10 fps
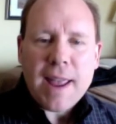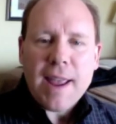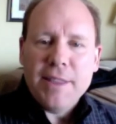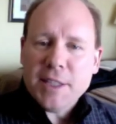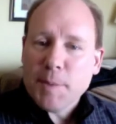
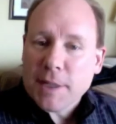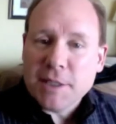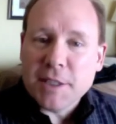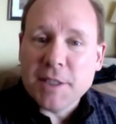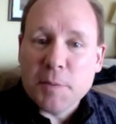And this
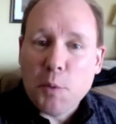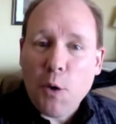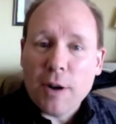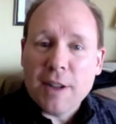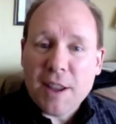message is
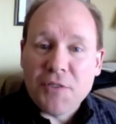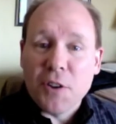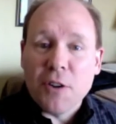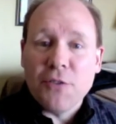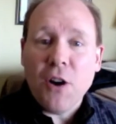important if
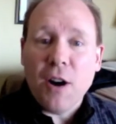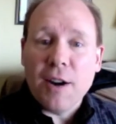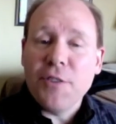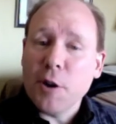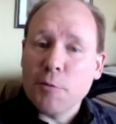you're a VAR,
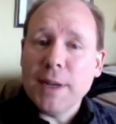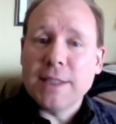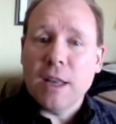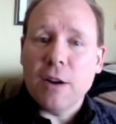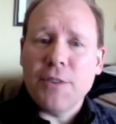if you're a
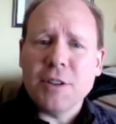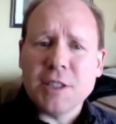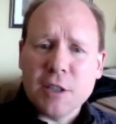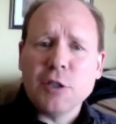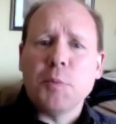reseller, if you're a
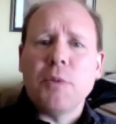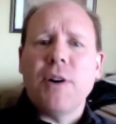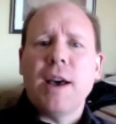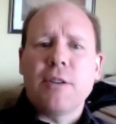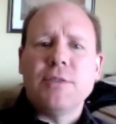solution
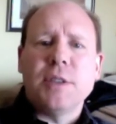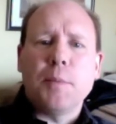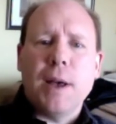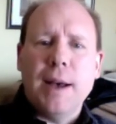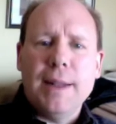provider of
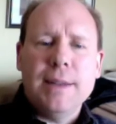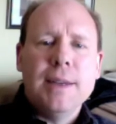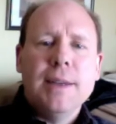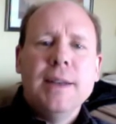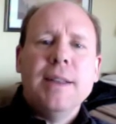some kind,
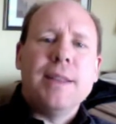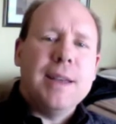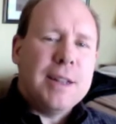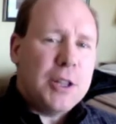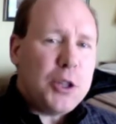
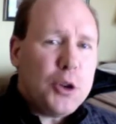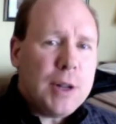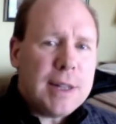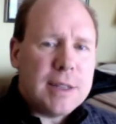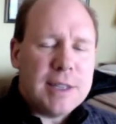then you
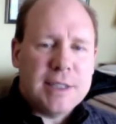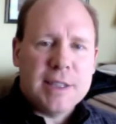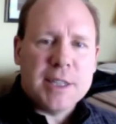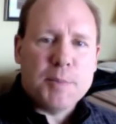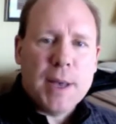need to listen to
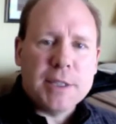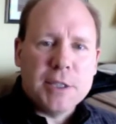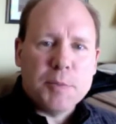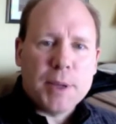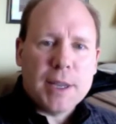this
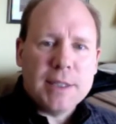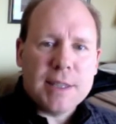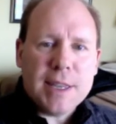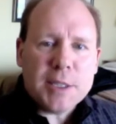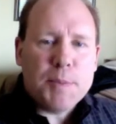message because
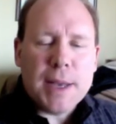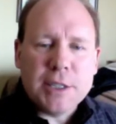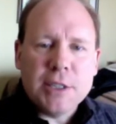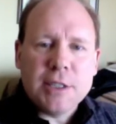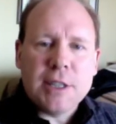this
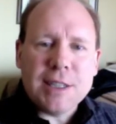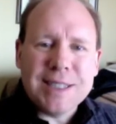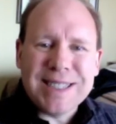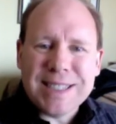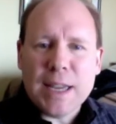message
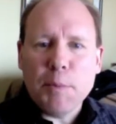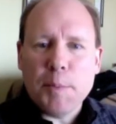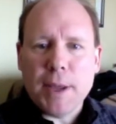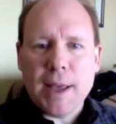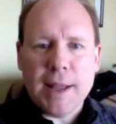doesn't seem to
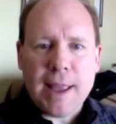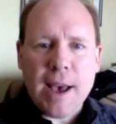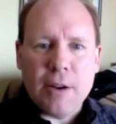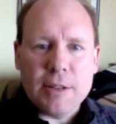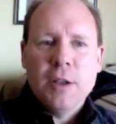be getting
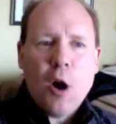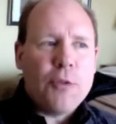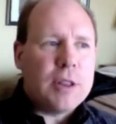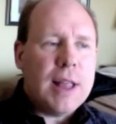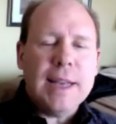out.
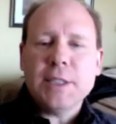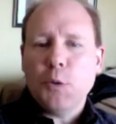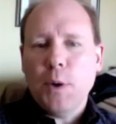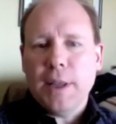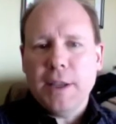Over the last
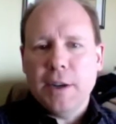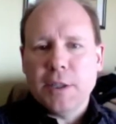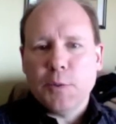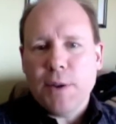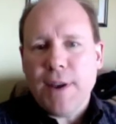20
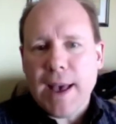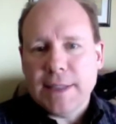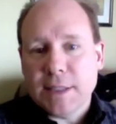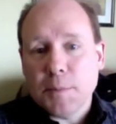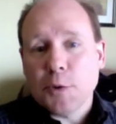years, we've
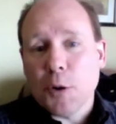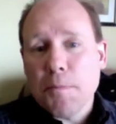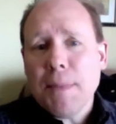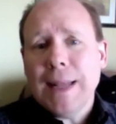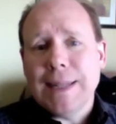had some
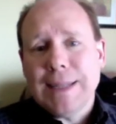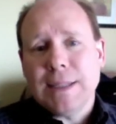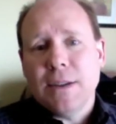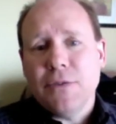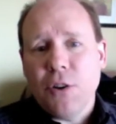
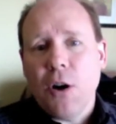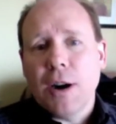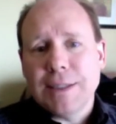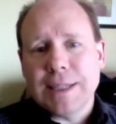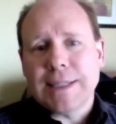tremendous
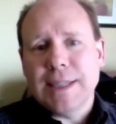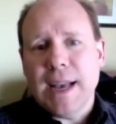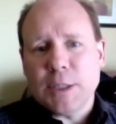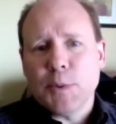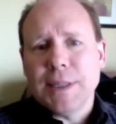VAR
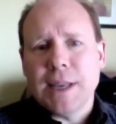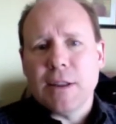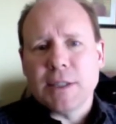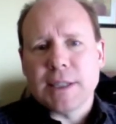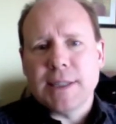success,
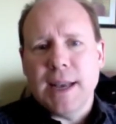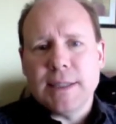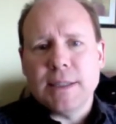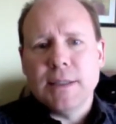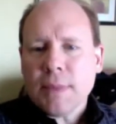reseller
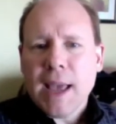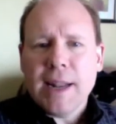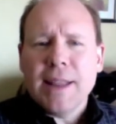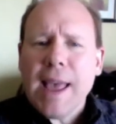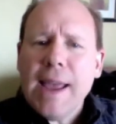success.
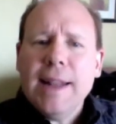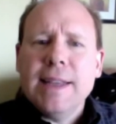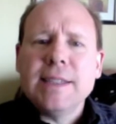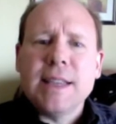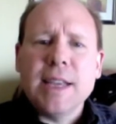And in the
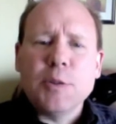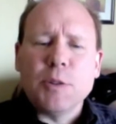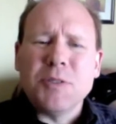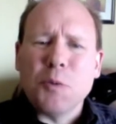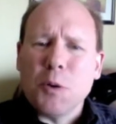80s, things
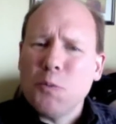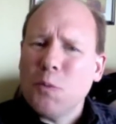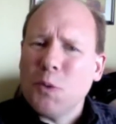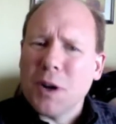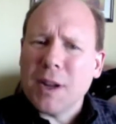
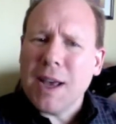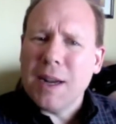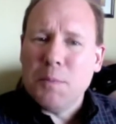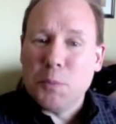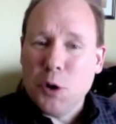were
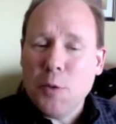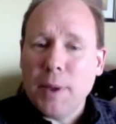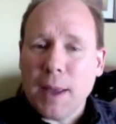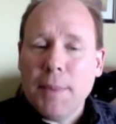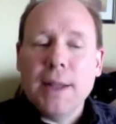kind of
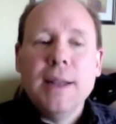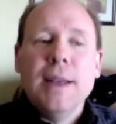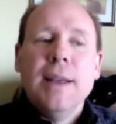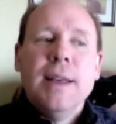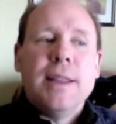booming. I mean,
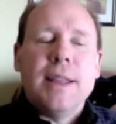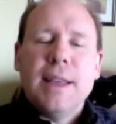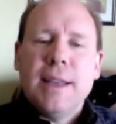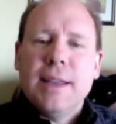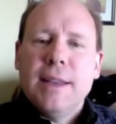
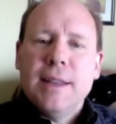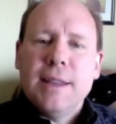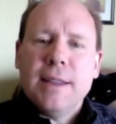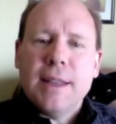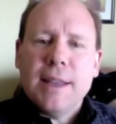the
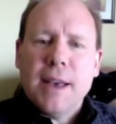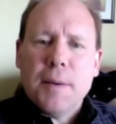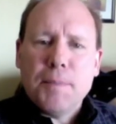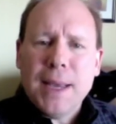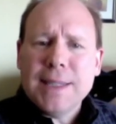
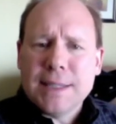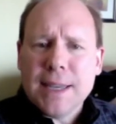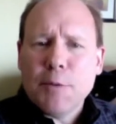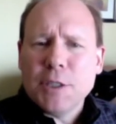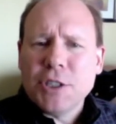
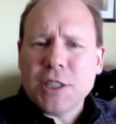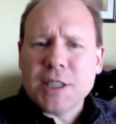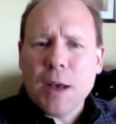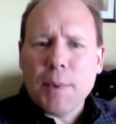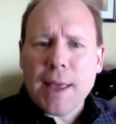PC was
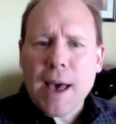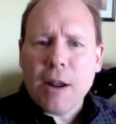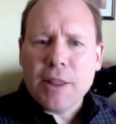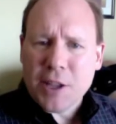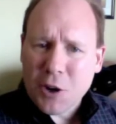just coming
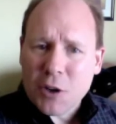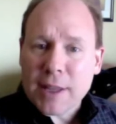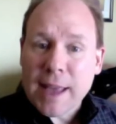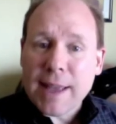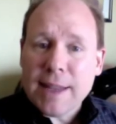out in the
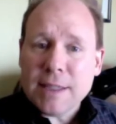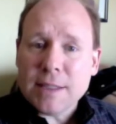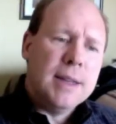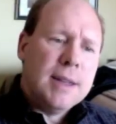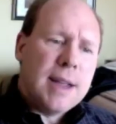early 80s.